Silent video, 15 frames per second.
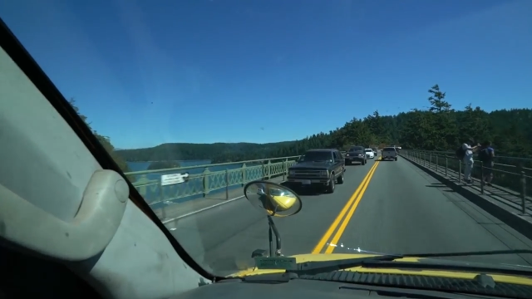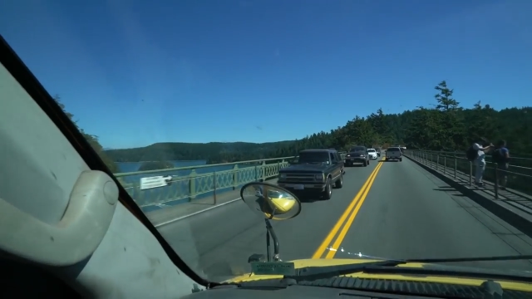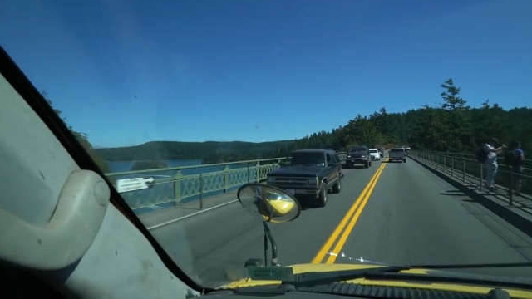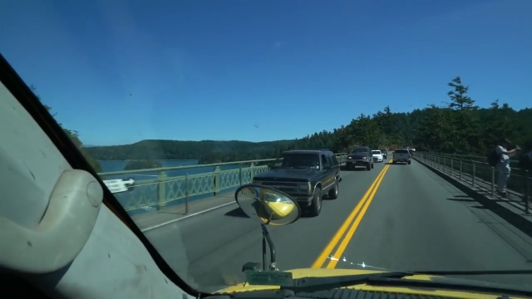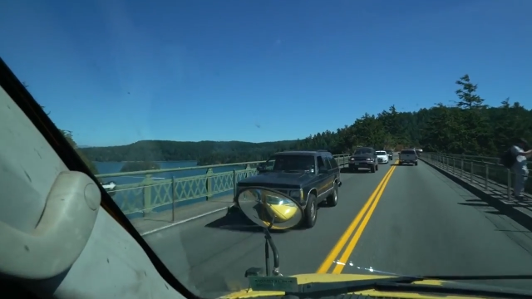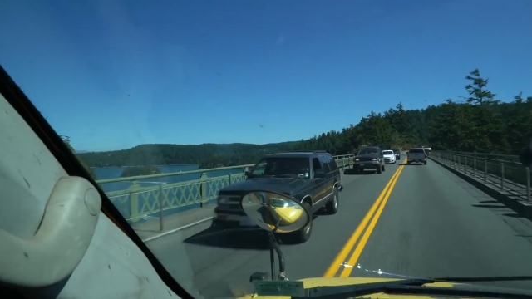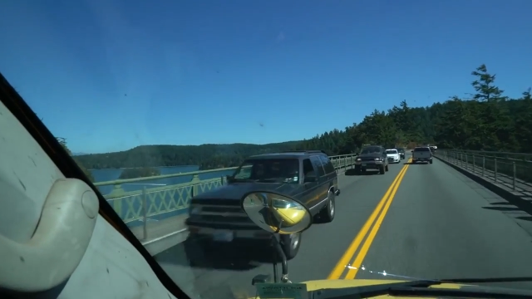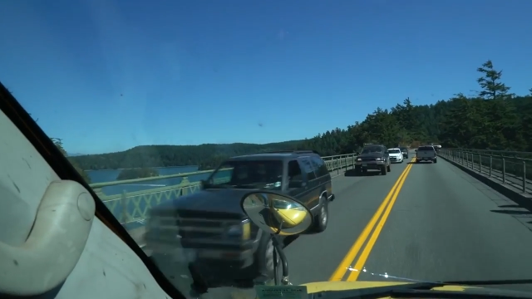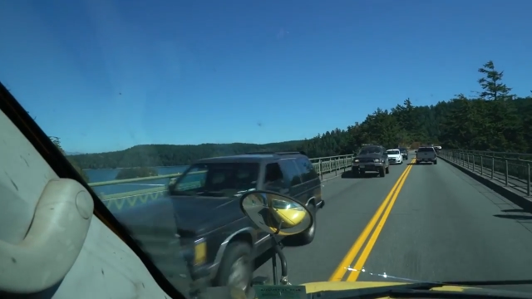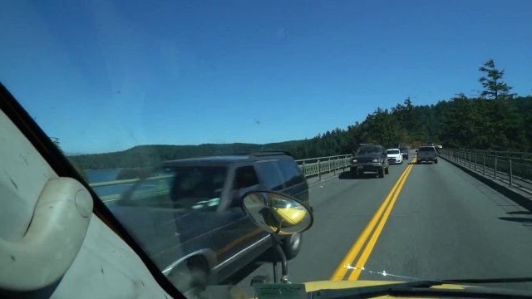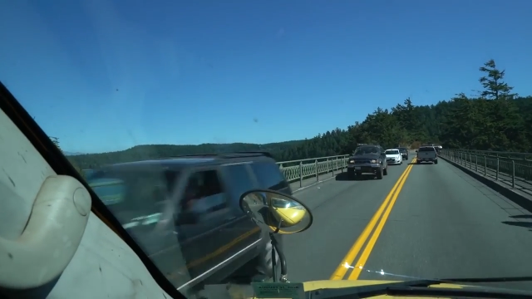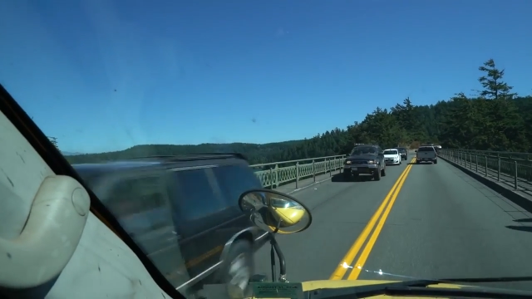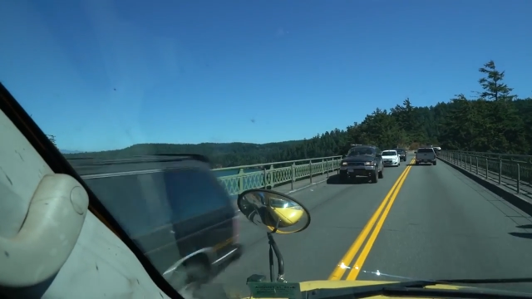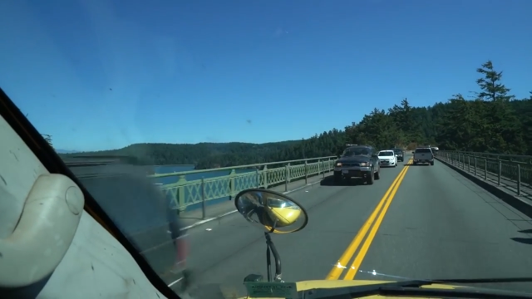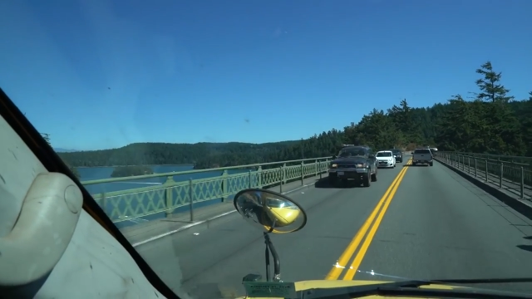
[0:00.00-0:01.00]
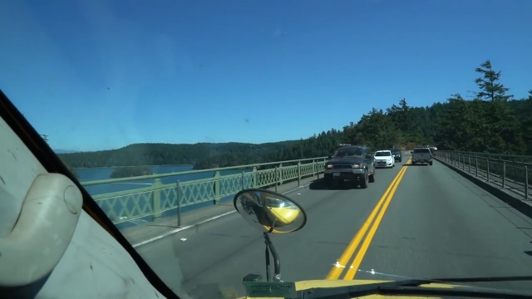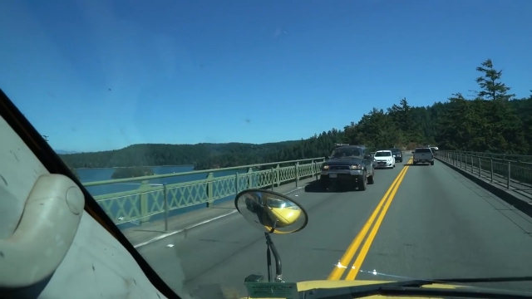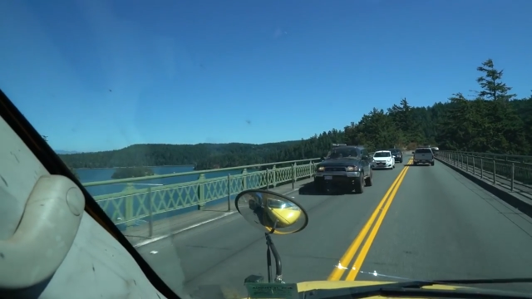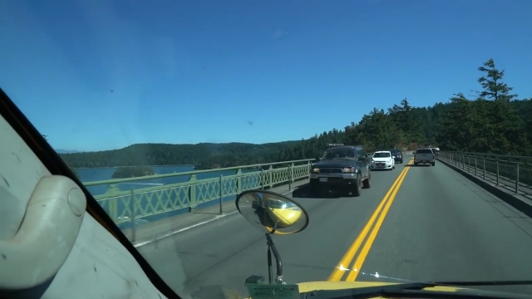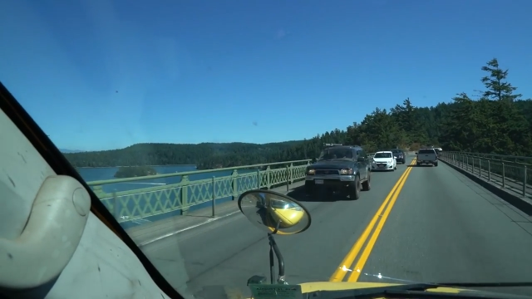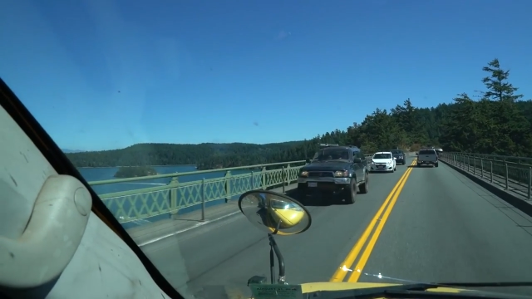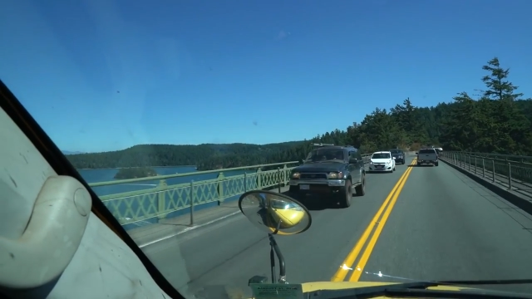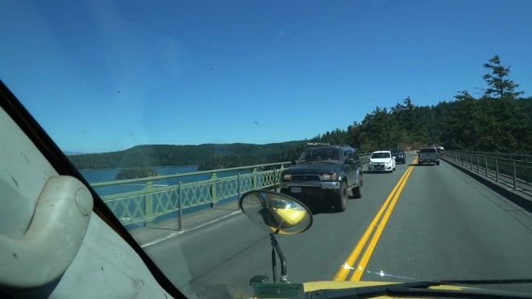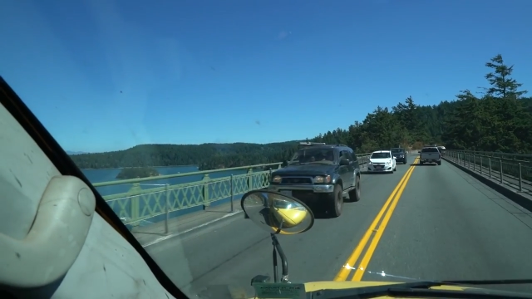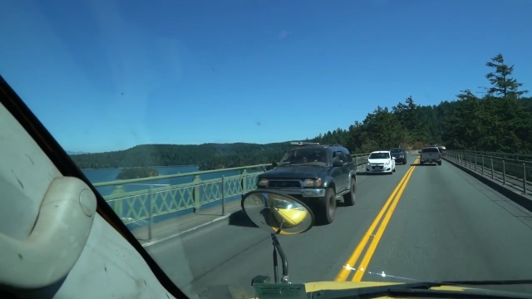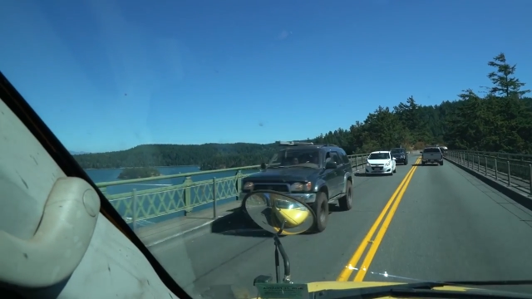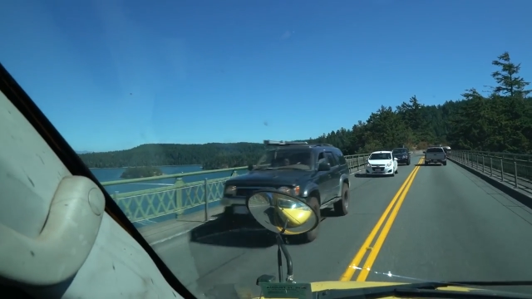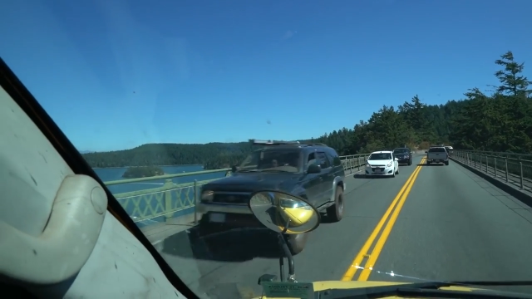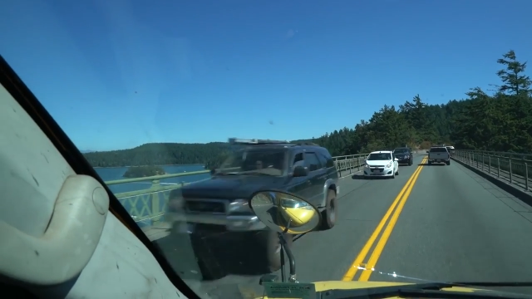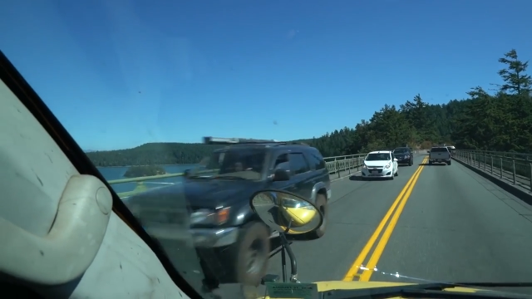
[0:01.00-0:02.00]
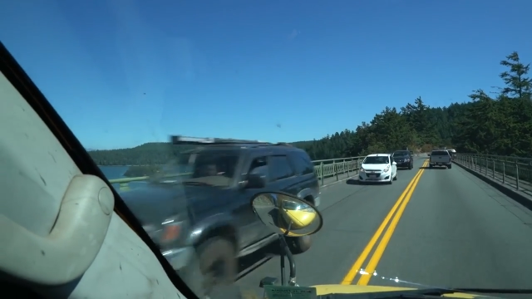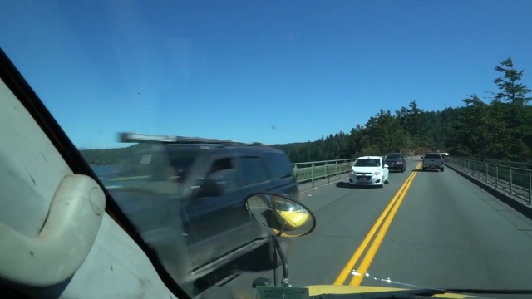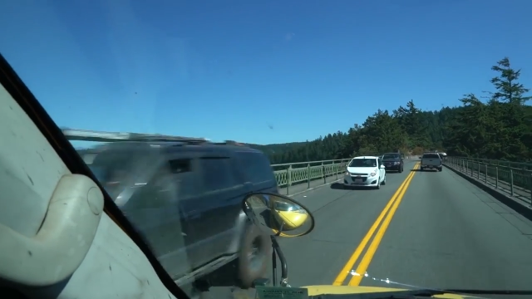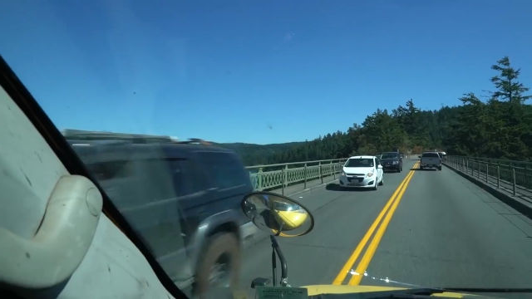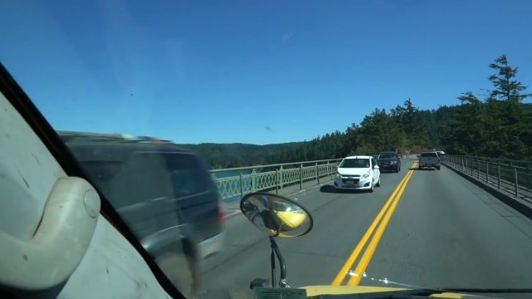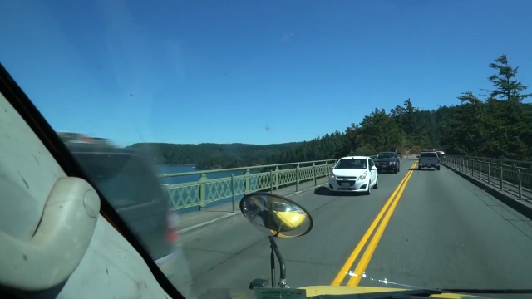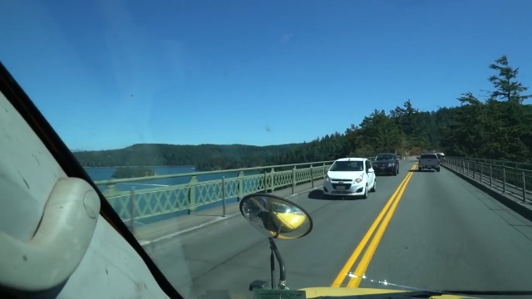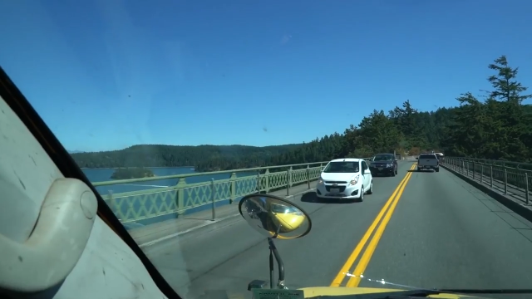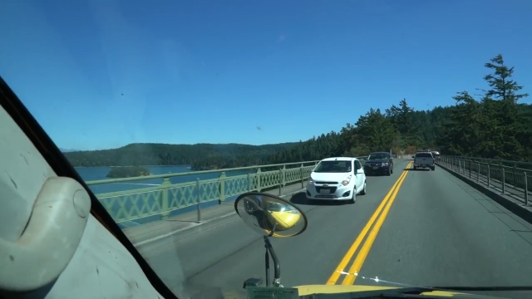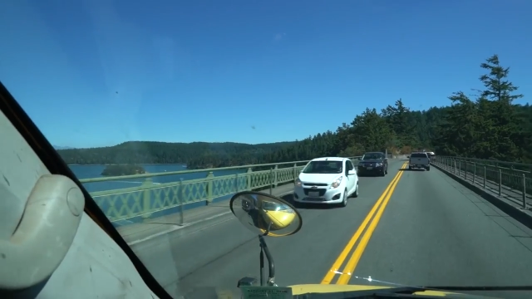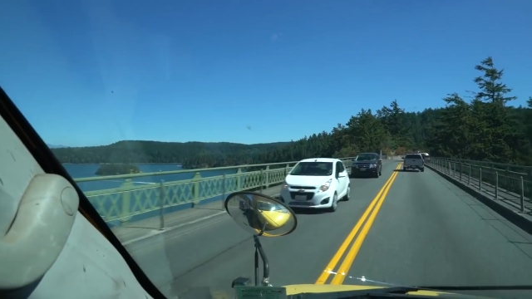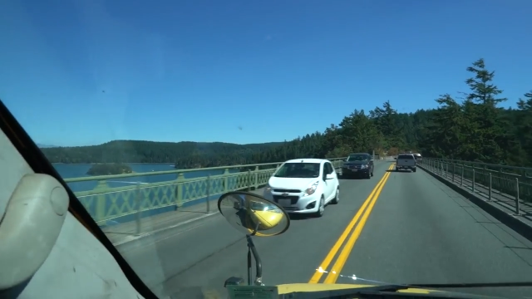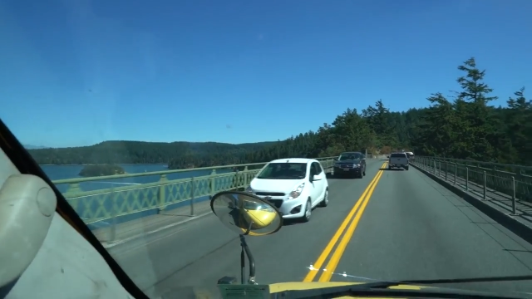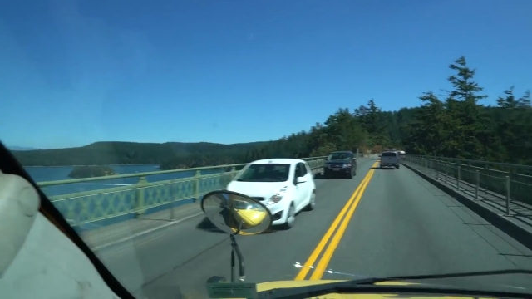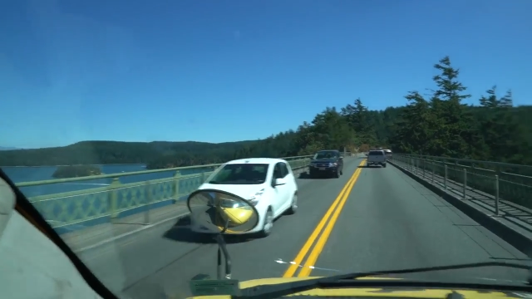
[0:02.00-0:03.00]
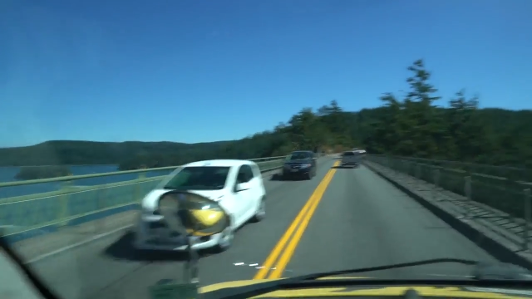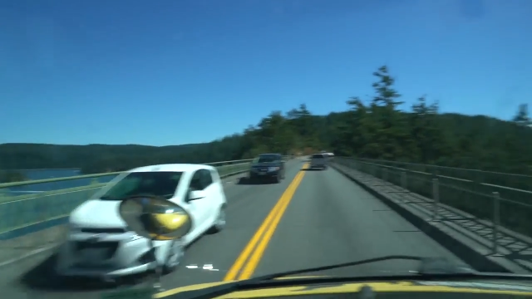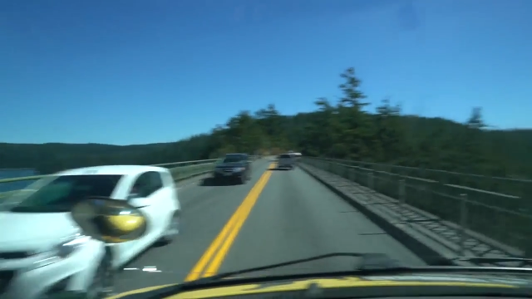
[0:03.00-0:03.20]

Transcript: No face is visible, so there are no lips to read.